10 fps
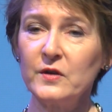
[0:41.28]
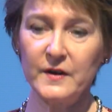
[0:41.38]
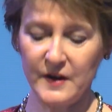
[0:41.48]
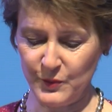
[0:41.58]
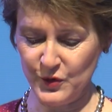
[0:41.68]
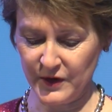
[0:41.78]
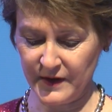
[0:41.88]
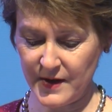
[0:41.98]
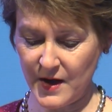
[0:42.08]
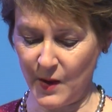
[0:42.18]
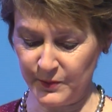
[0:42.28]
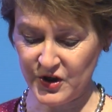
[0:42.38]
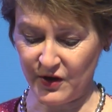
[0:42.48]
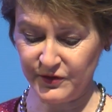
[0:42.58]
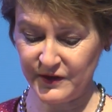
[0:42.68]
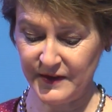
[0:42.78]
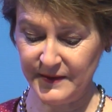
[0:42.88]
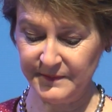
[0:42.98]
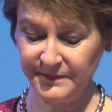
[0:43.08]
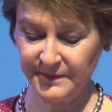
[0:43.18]
together with many
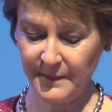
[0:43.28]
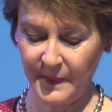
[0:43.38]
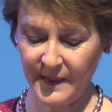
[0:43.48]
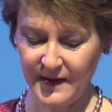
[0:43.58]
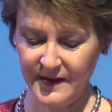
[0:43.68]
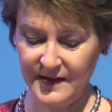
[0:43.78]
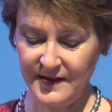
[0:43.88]
representatives in culture,